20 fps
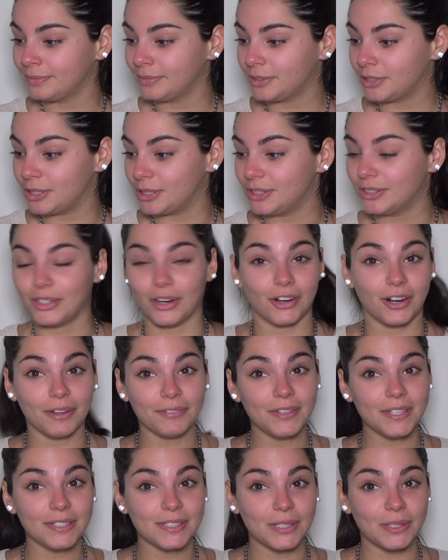to start
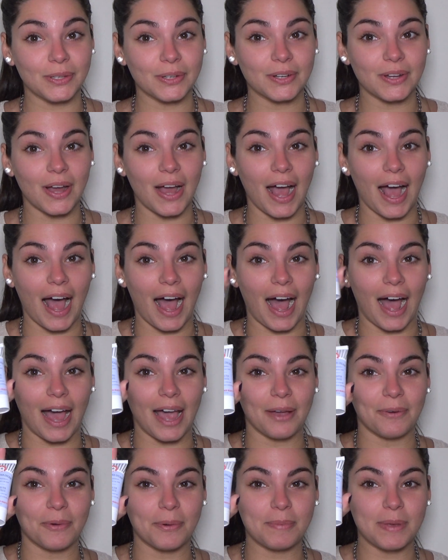off this look,
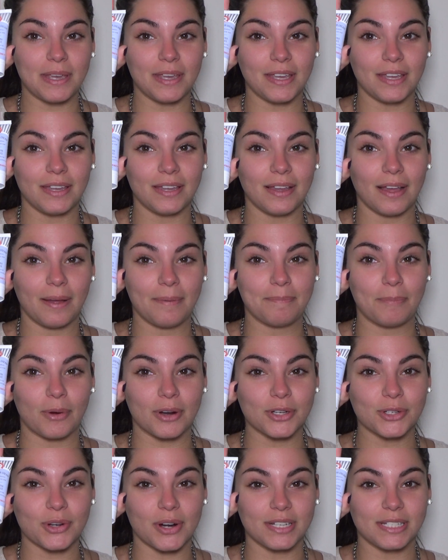I will be
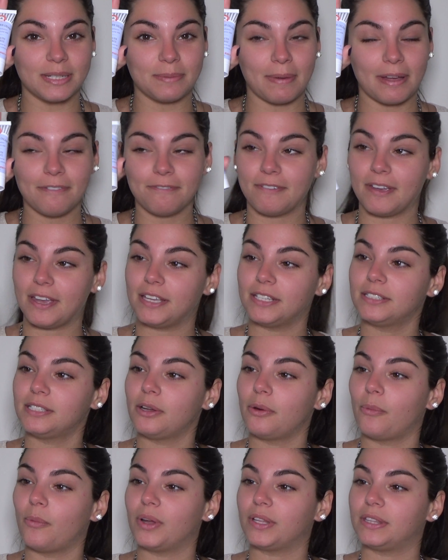moisturizing my
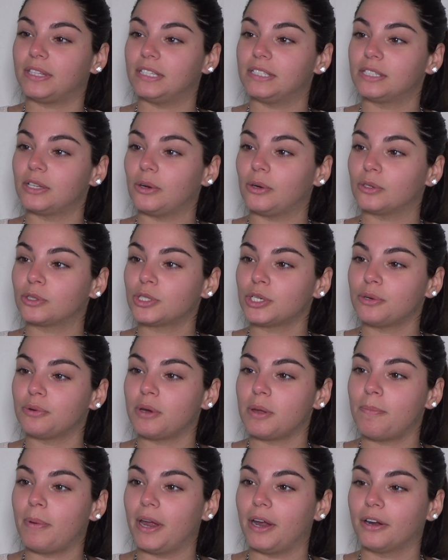face with this Ultra
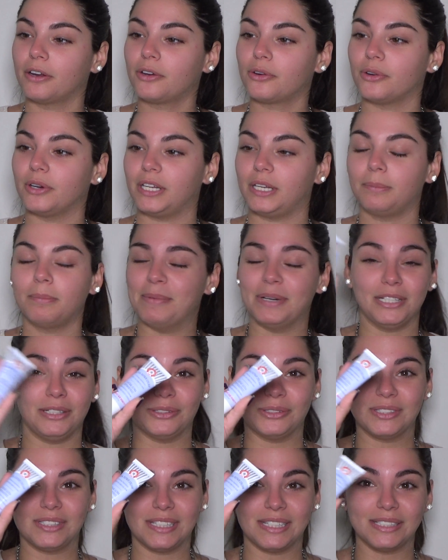Repair Cream. I'm going to
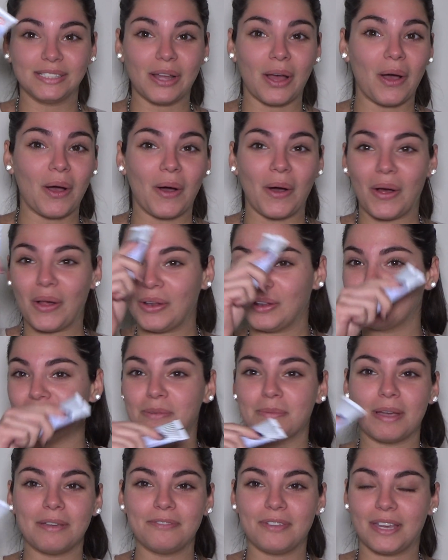use this all over
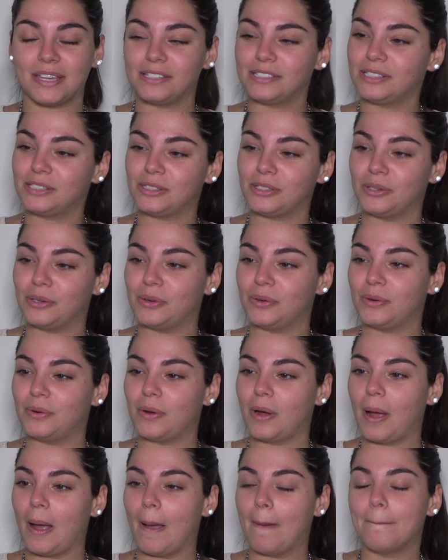my face
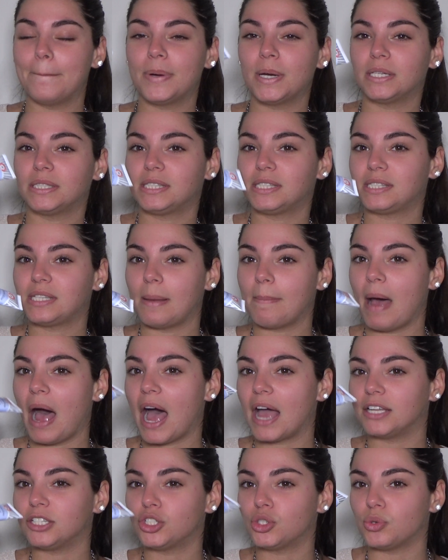to put some
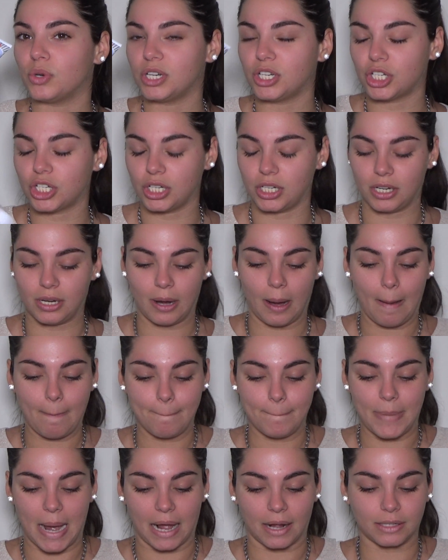hydration
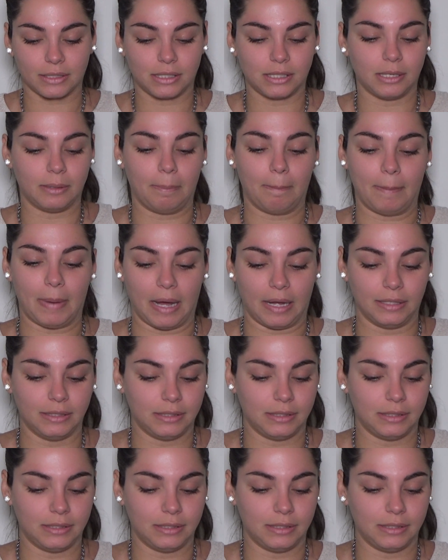back to my